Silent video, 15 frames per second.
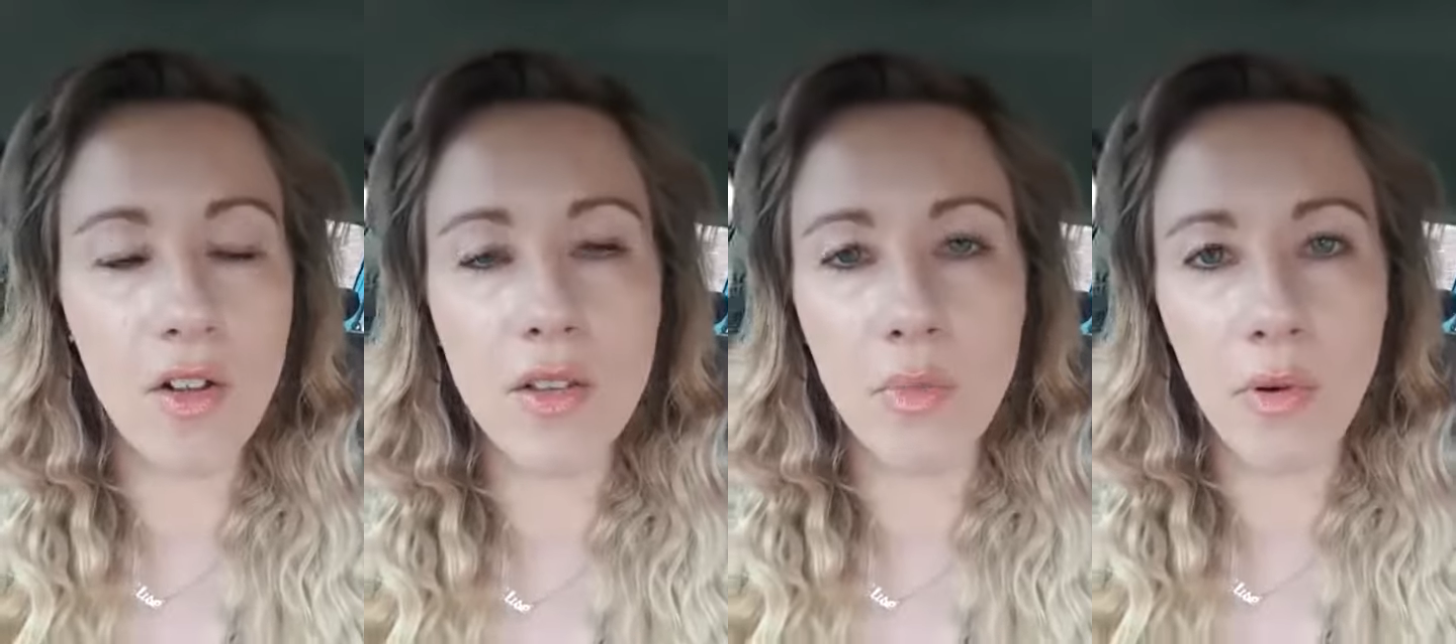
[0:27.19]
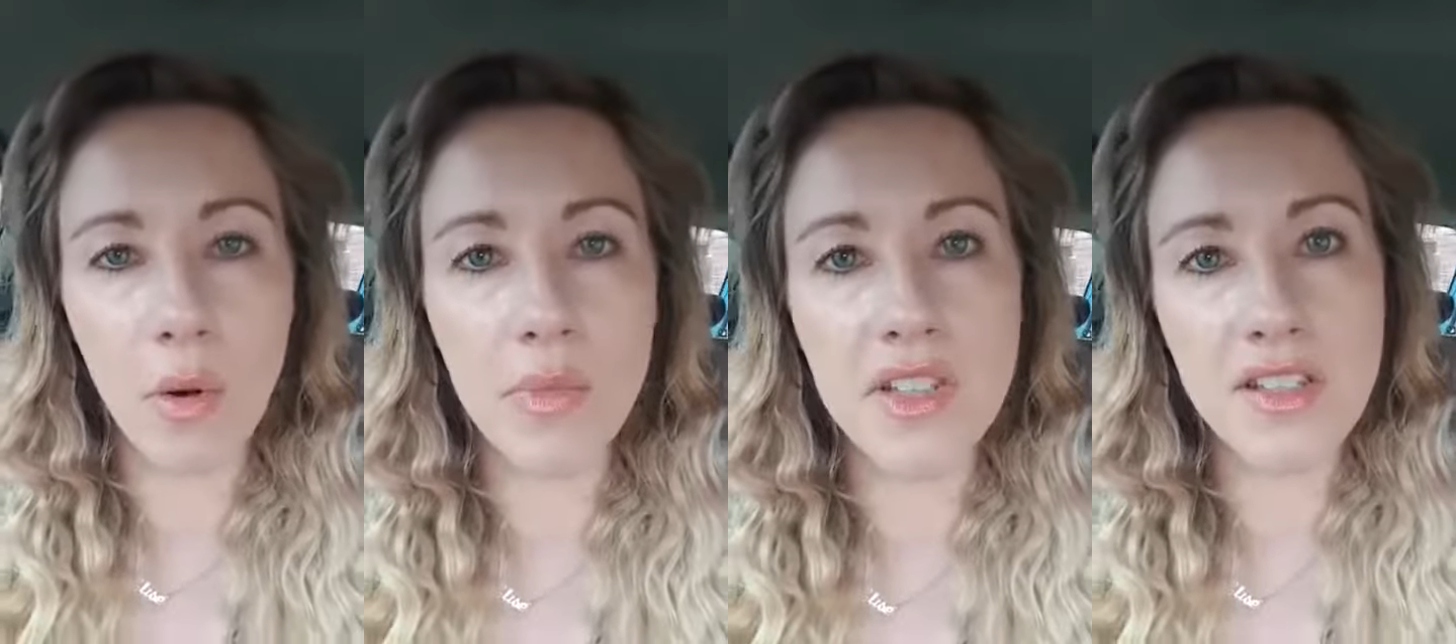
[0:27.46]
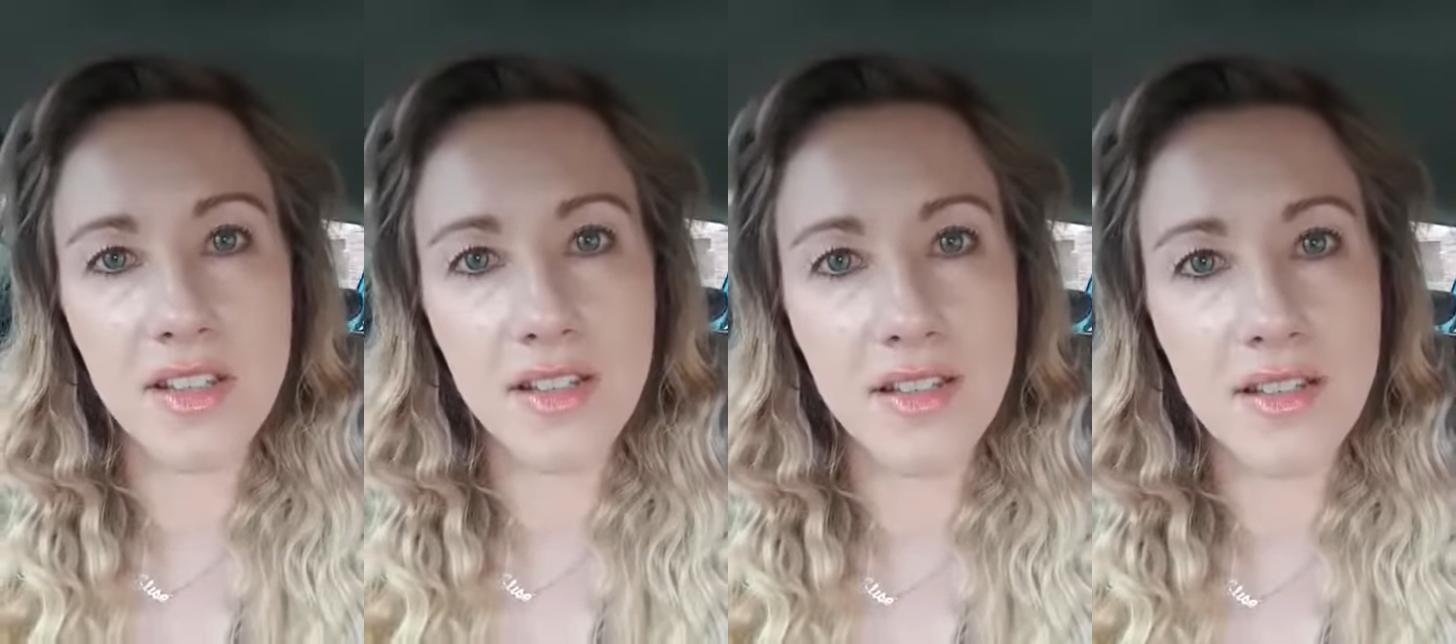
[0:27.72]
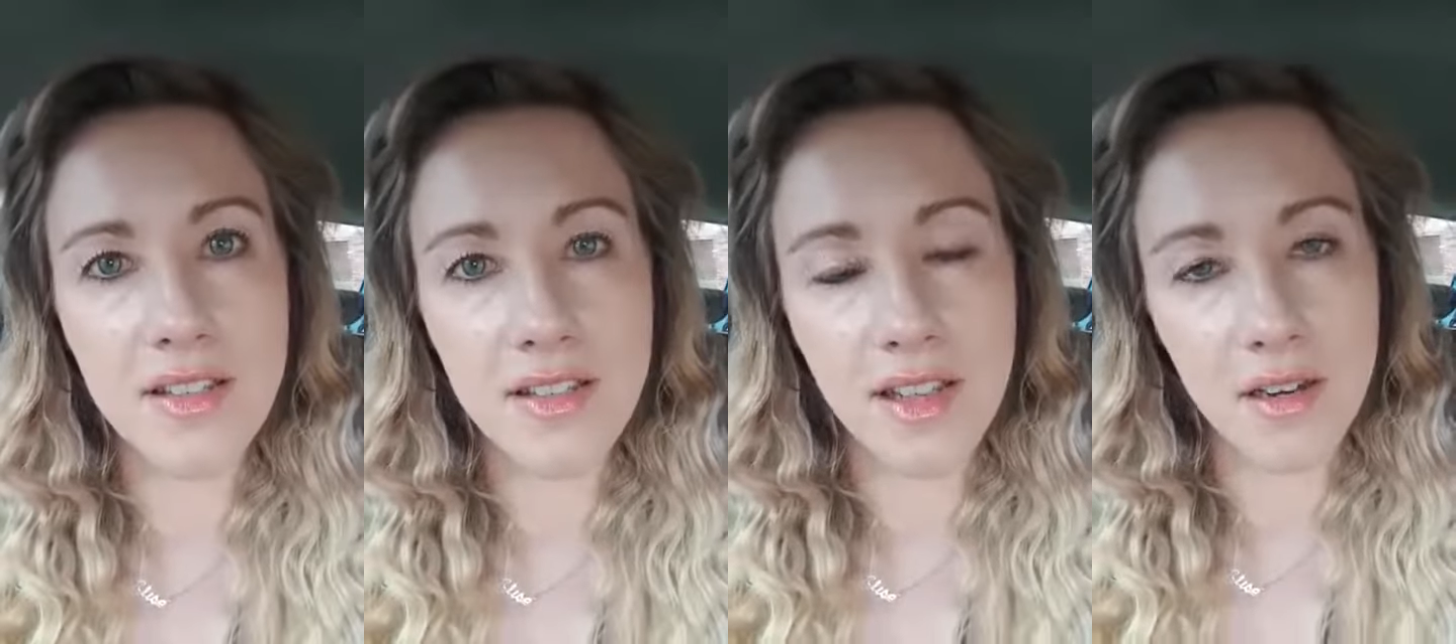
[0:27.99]
on the
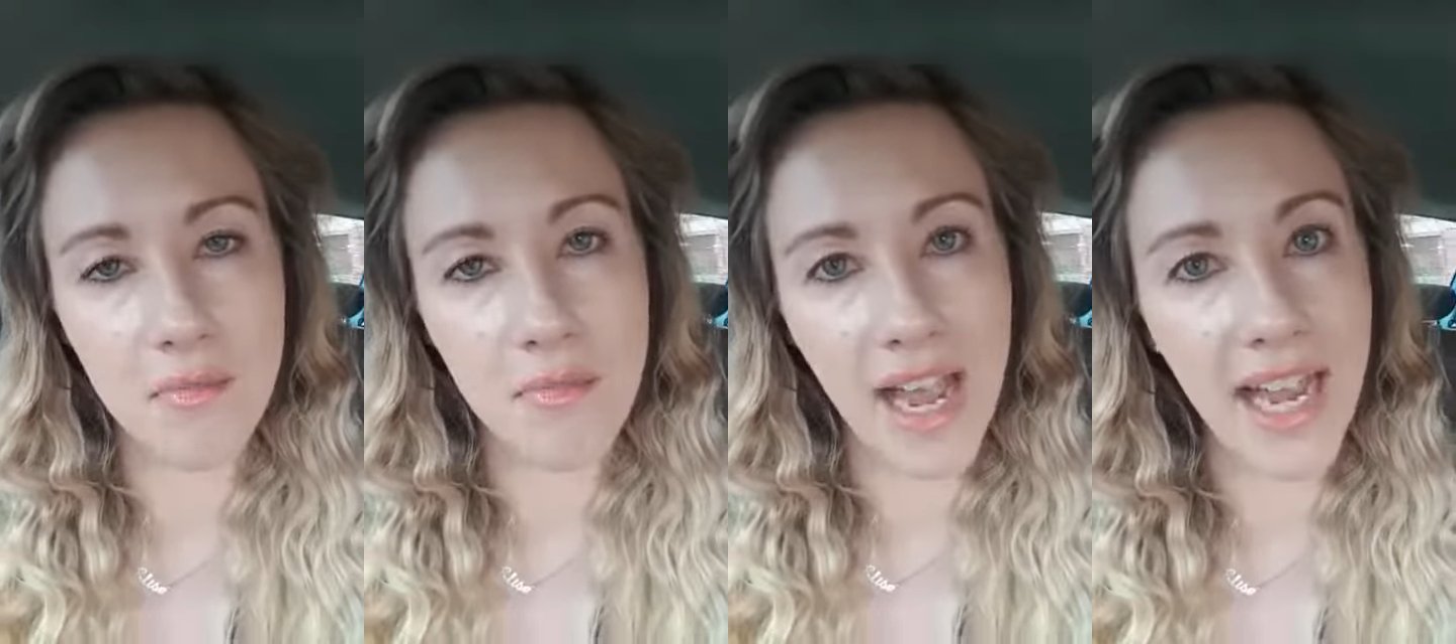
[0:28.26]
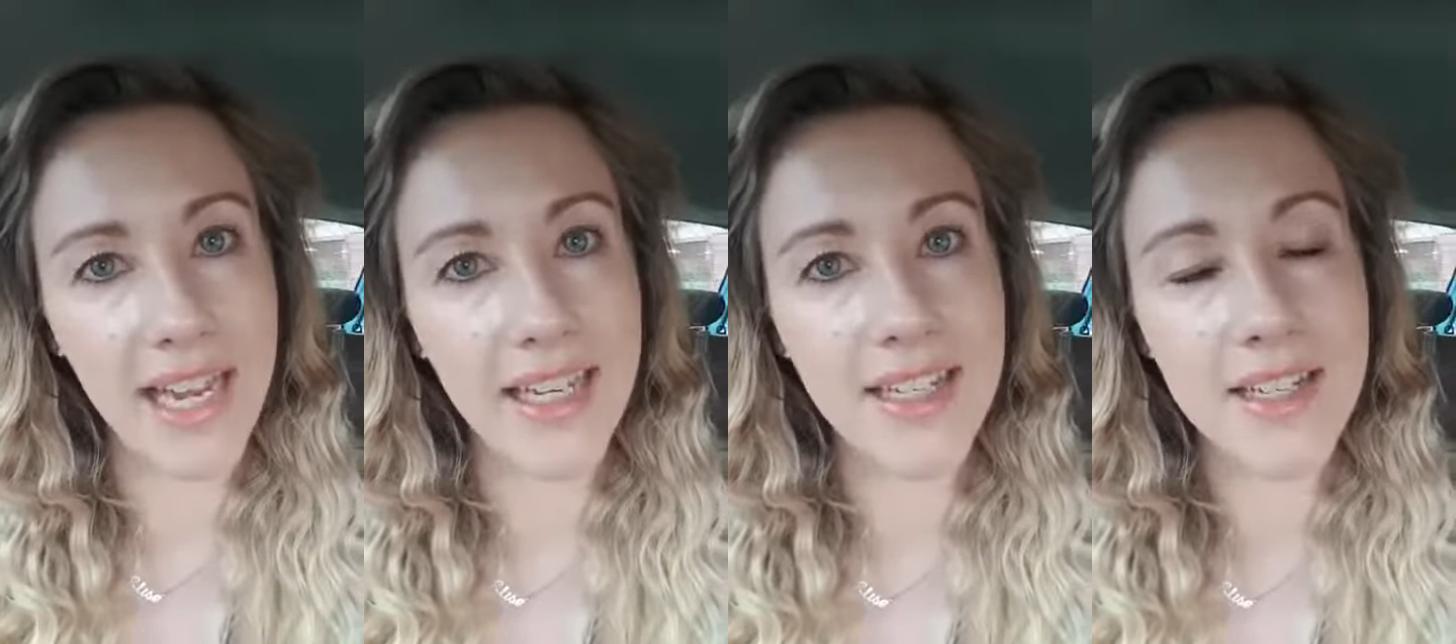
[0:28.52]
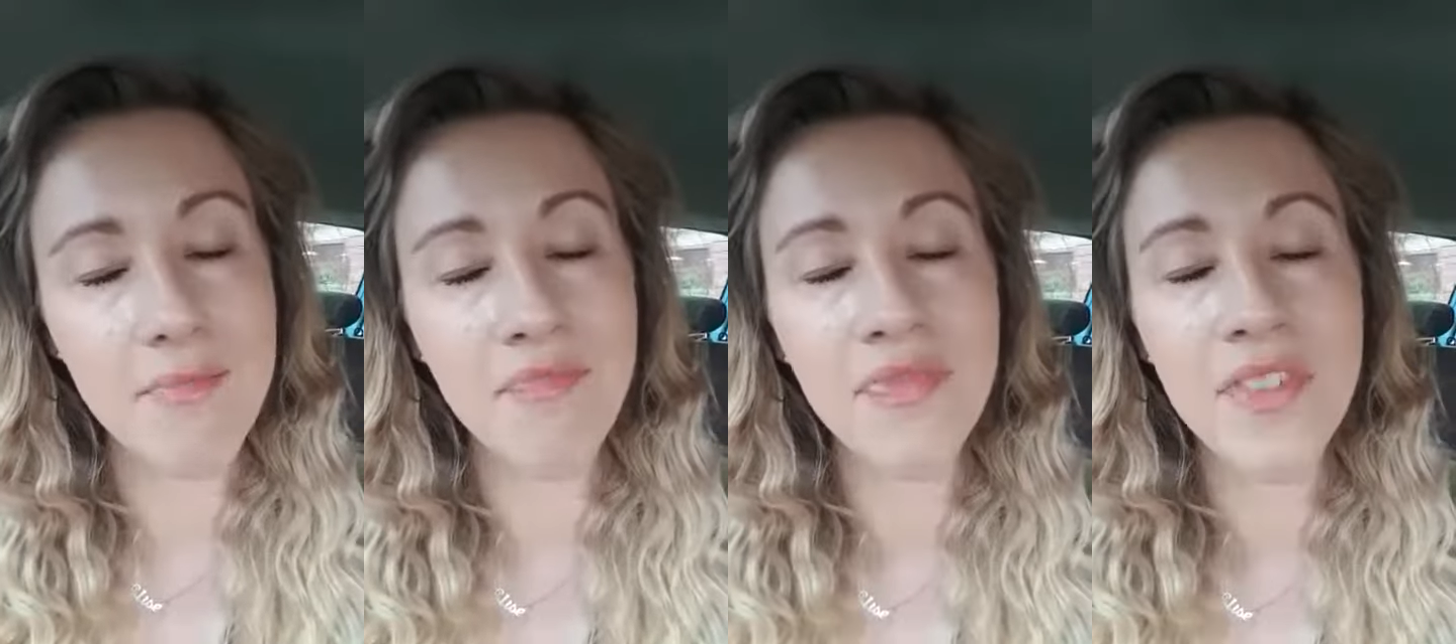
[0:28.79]
promises that it made?